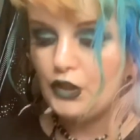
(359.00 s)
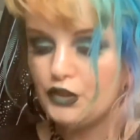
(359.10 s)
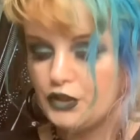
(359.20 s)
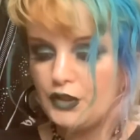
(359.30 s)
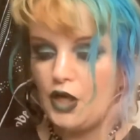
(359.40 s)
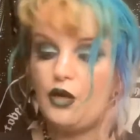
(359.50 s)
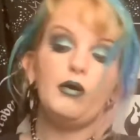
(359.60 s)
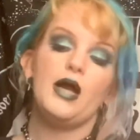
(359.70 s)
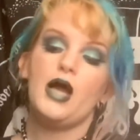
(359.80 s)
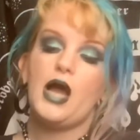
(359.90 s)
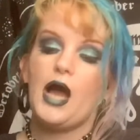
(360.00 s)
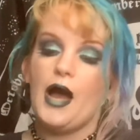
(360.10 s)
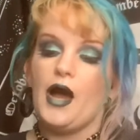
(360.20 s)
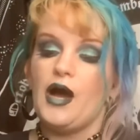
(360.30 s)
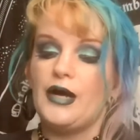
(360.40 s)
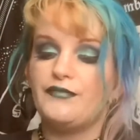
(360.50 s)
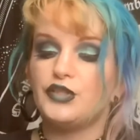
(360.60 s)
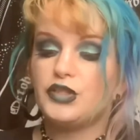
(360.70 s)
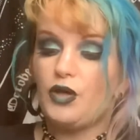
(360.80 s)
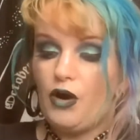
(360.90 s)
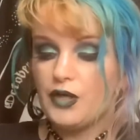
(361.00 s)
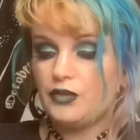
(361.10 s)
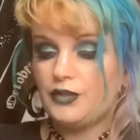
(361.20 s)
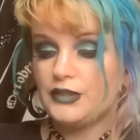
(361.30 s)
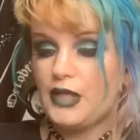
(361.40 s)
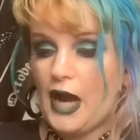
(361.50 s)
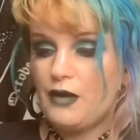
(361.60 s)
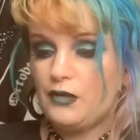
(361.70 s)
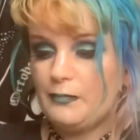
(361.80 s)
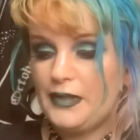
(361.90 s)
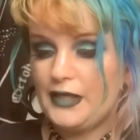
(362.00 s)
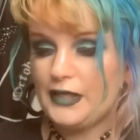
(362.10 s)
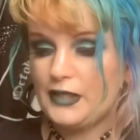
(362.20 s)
So, for starters, I would pick